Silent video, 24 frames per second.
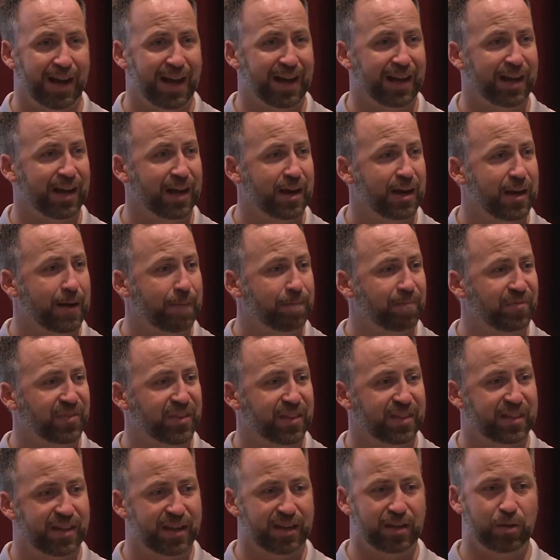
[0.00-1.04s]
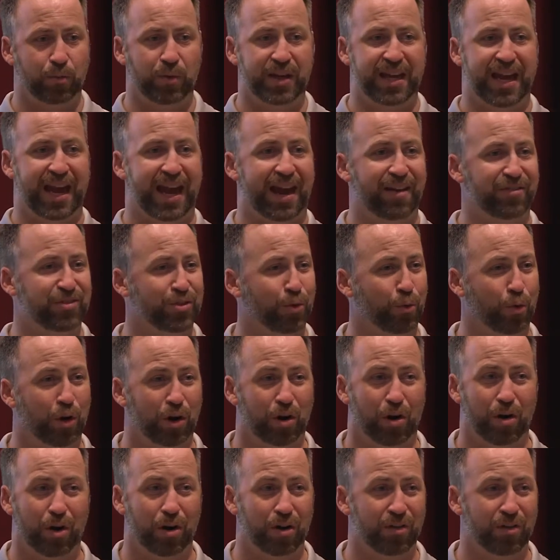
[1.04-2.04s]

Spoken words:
Like, we have to work